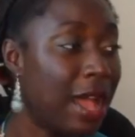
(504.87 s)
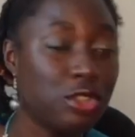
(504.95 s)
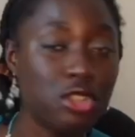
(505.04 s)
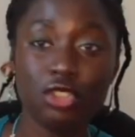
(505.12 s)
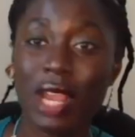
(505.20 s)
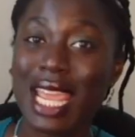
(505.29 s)

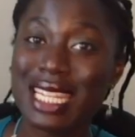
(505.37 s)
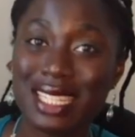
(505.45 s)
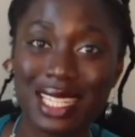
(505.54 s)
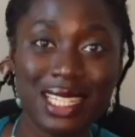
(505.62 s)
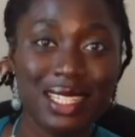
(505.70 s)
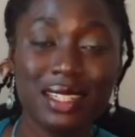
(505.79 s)

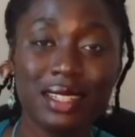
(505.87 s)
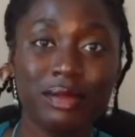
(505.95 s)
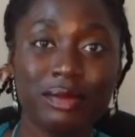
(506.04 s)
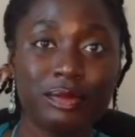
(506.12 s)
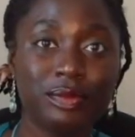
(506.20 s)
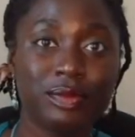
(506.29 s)
straightened
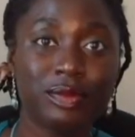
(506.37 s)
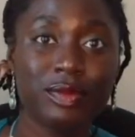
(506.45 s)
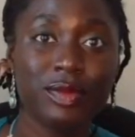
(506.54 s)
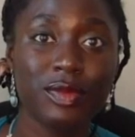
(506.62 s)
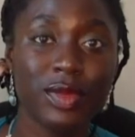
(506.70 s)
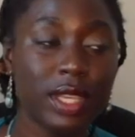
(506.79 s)

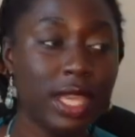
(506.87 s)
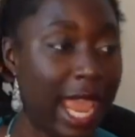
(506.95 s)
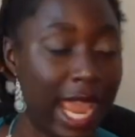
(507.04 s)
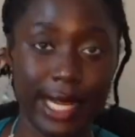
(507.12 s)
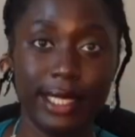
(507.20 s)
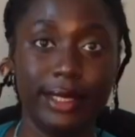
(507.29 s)

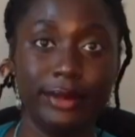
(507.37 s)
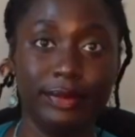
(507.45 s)
hair,